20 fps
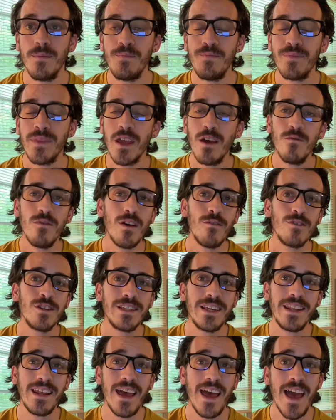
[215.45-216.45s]
If you've ever
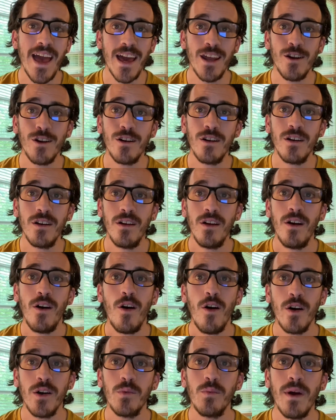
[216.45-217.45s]
seen a header
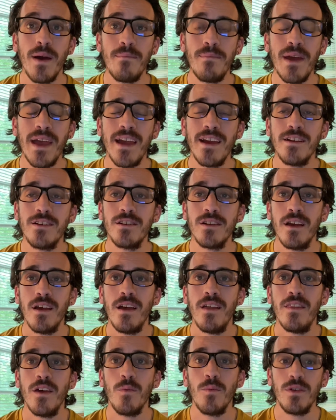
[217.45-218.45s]
on a web page,
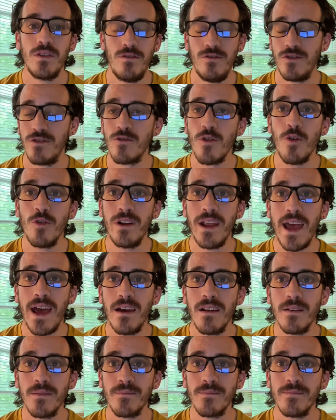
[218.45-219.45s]
then when you scroll
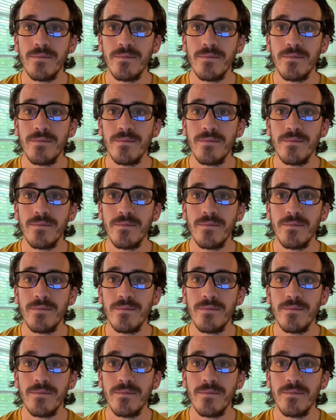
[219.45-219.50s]
down,